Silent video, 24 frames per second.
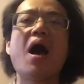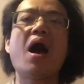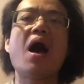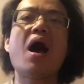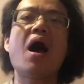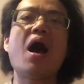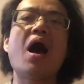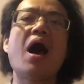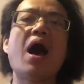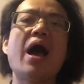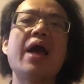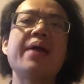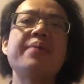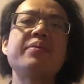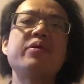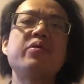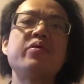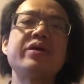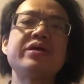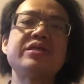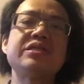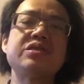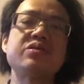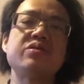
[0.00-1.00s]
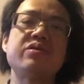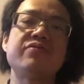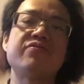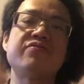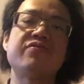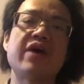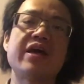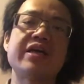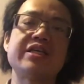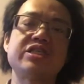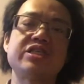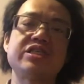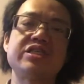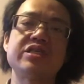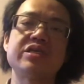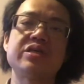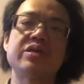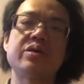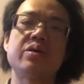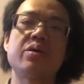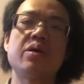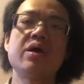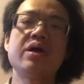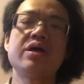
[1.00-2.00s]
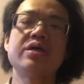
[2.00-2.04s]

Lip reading: I'm going to invite you